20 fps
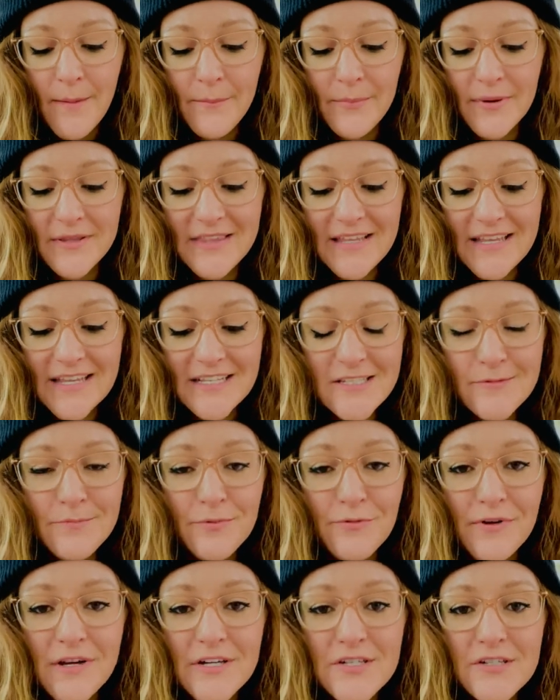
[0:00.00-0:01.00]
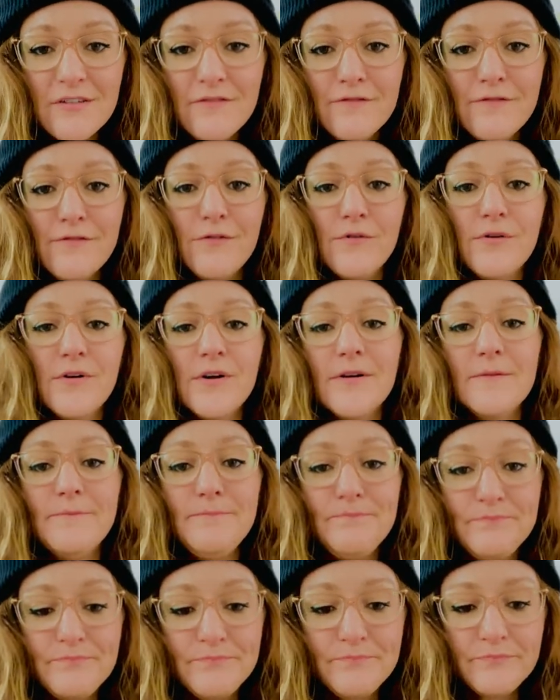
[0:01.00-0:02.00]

but the inspiration for